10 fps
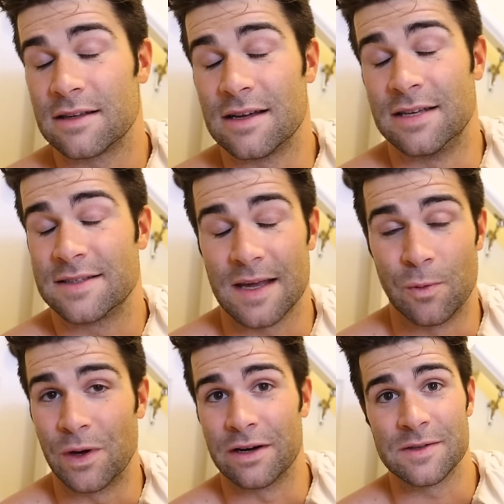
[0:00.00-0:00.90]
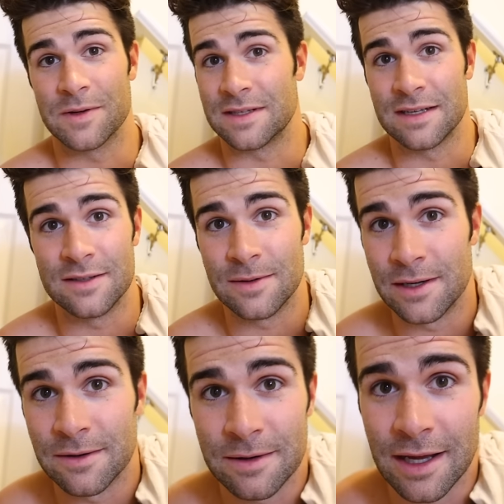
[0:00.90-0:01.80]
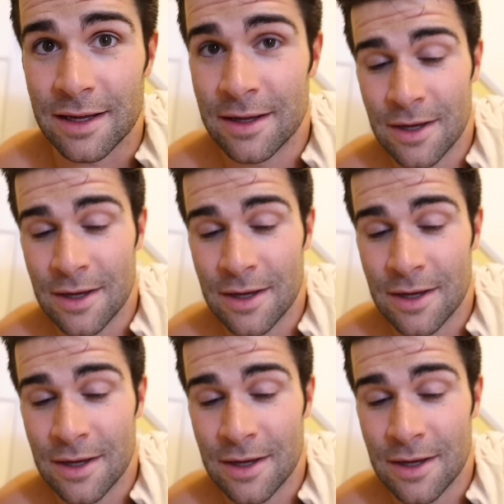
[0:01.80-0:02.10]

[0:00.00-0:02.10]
It's getting weird, it's only day two, I know, okay.